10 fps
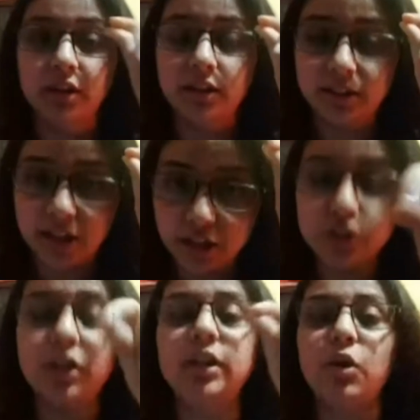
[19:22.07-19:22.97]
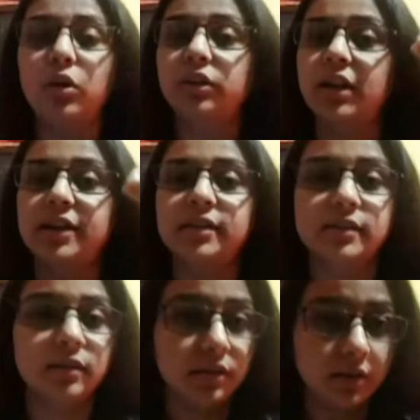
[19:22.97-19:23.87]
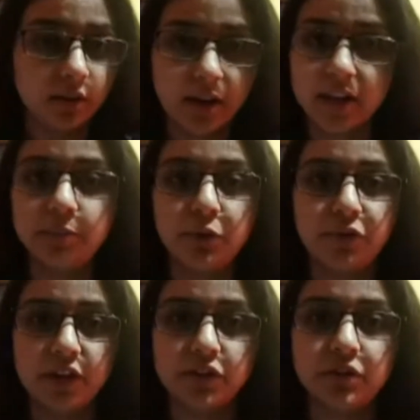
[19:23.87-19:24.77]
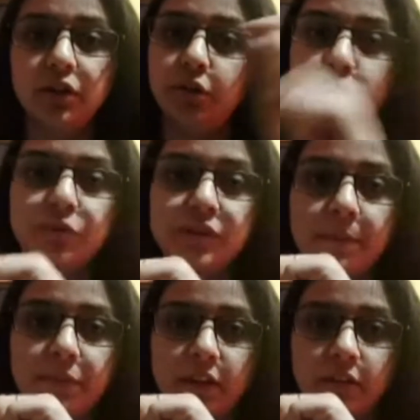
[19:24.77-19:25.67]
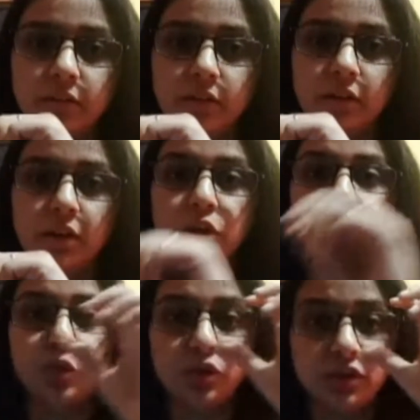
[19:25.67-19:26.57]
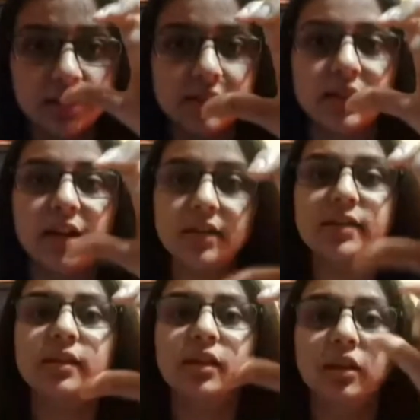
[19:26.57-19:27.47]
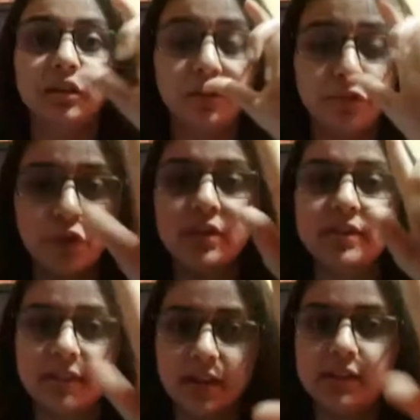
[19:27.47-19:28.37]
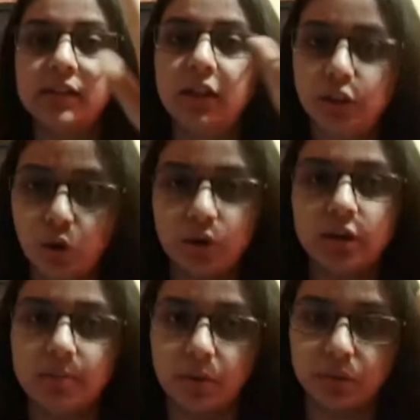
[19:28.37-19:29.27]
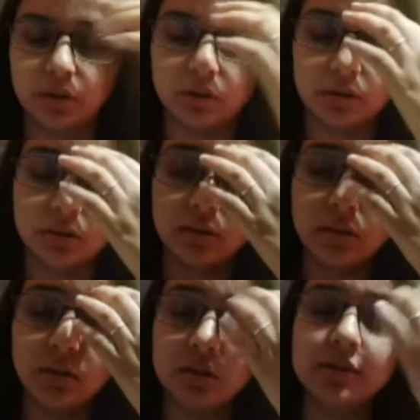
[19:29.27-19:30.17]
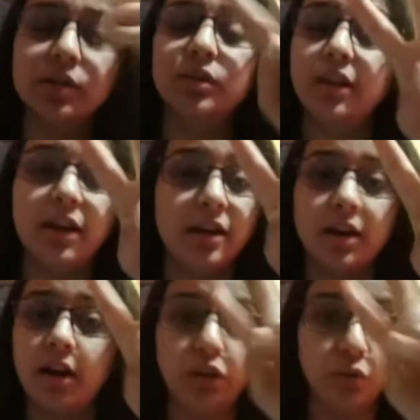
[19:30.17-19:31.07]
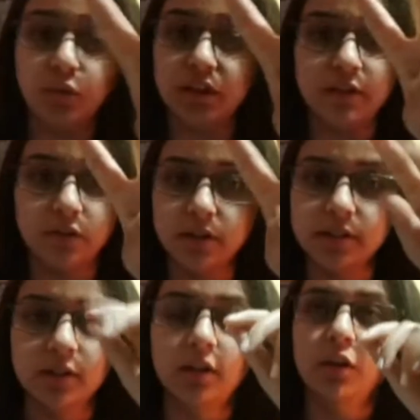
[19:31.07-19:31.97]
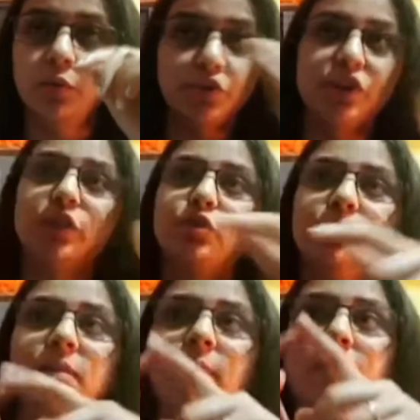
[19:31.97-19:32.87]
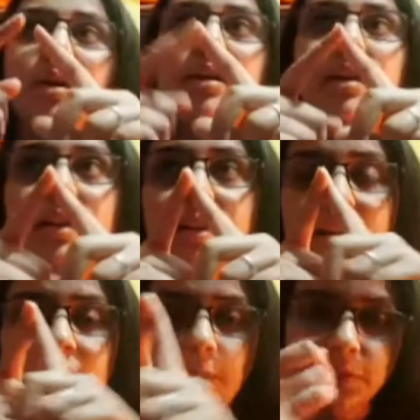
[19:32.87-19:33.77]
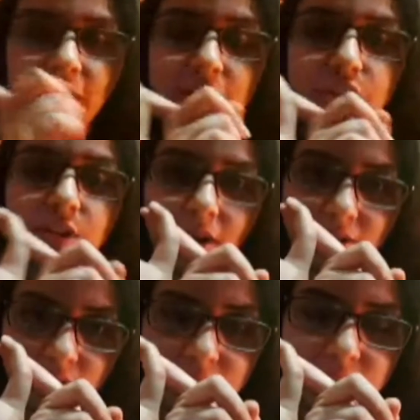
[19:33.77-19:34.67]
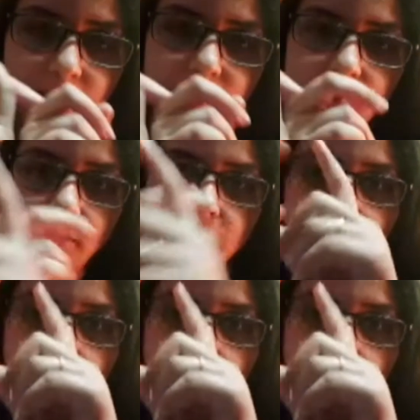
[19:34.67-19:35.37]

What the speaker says: intentionally authorizes a health professional to do something. So this is the first sense he talked about. So here are two keywords which needs to be remembered: substantial understanding